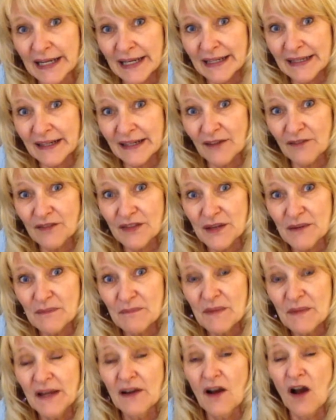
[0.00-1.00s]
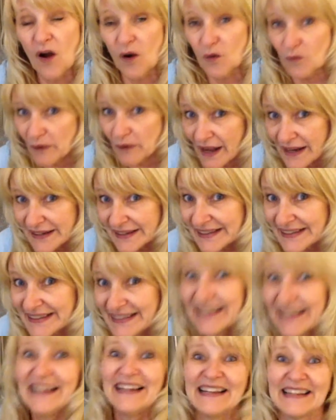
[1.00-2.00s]
any of them
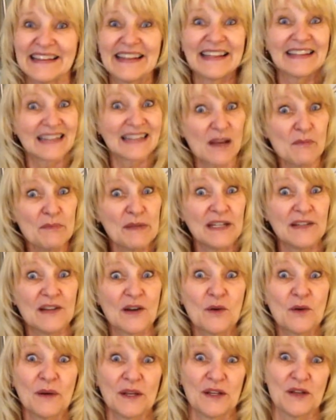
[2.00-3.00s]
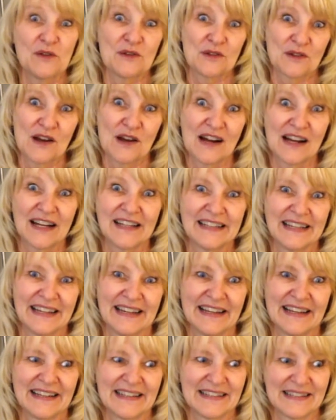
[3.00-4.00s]
already, then let me know what you thought.
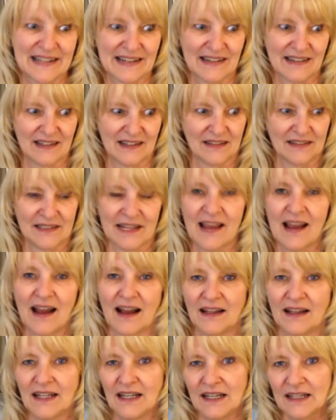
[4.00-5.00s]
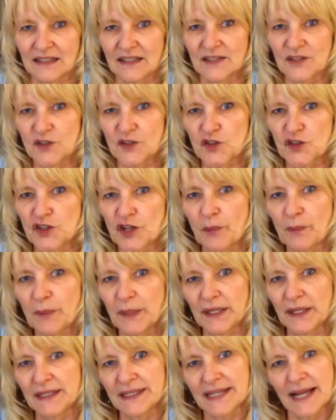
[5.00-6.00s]
And uh, yeah, let's jump
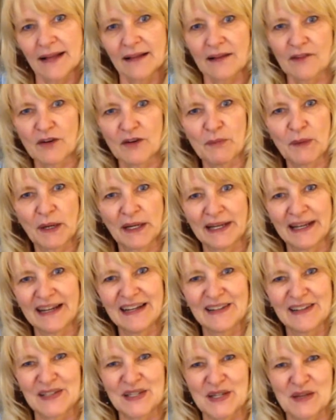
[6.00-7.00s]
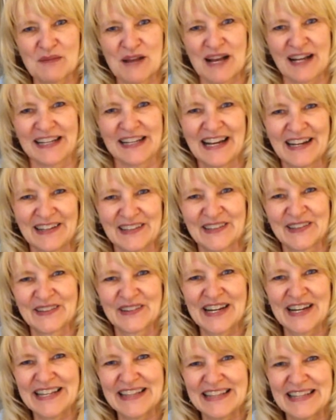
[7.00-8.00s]
in and tell everybody else about how
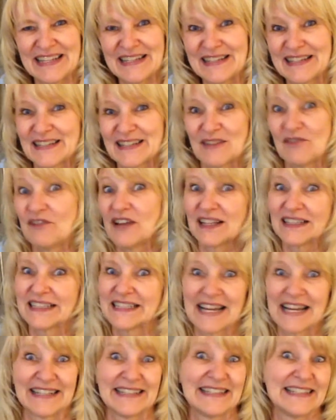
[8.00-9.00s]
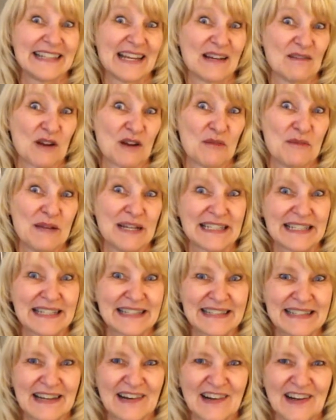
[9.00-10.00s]
great these Valentine's Day
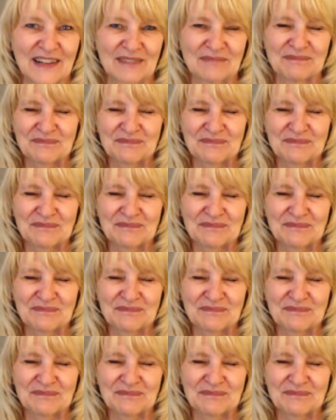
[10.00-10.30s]
romances are.